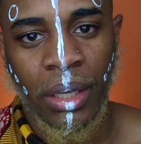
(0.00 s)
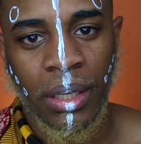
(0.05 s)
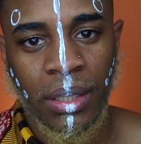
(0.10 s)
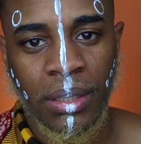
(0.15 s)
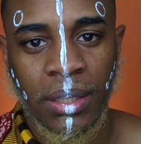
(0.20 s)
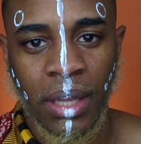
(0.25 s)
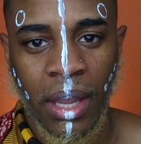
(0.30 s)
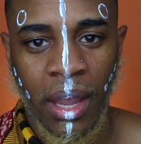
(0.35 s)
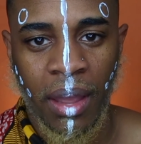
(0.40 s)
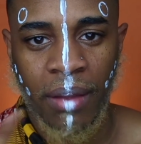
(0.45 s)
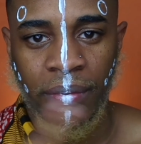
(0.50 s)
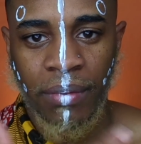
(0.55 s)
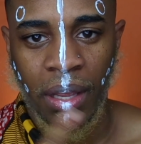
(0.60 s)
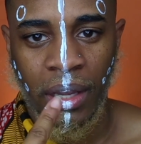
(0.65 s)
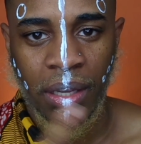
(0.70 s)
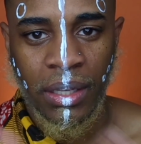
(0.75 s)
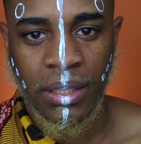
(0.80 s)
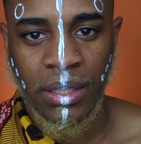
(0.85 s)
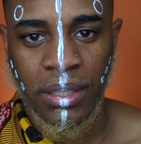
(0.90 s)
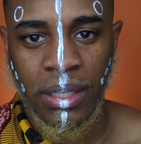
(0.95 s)
because they have
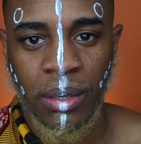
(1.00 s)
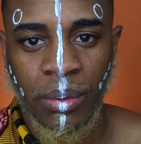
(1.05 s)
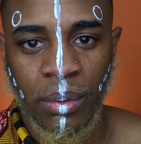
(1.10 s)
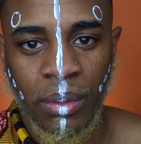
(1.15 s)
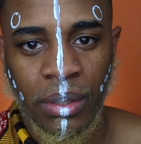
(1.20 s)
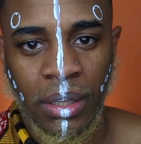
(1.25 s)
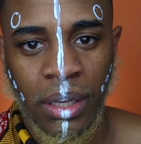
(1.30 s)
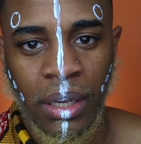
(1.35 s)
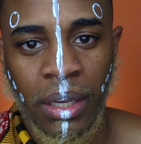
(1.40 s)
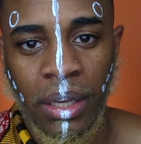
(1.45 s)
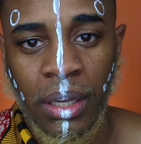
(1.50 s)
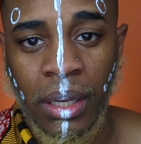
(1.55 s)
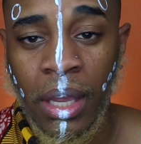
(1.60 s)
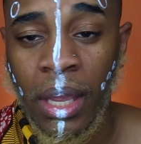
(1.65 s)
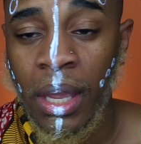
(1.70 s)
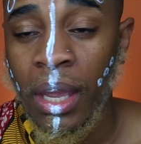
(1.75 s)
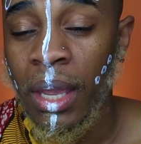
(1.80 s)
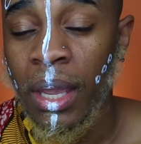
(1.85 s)
like a secret thing,